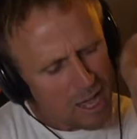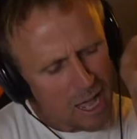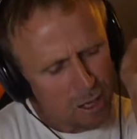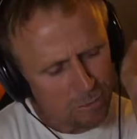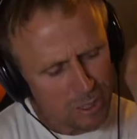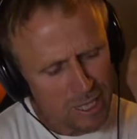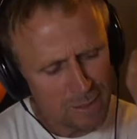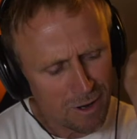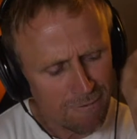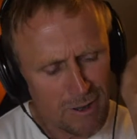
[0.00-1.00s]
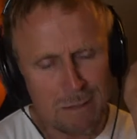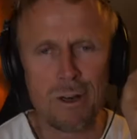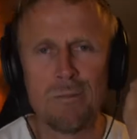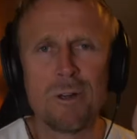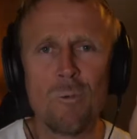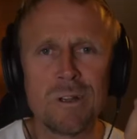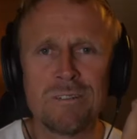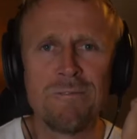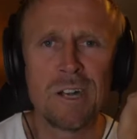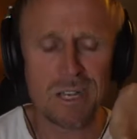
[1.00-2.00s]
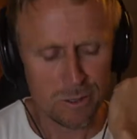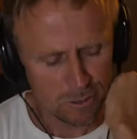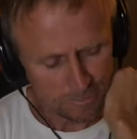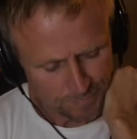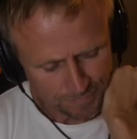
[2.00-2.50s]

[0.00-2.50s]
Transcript: Ouch, that hit my funny bone, but it wasn't funny at all.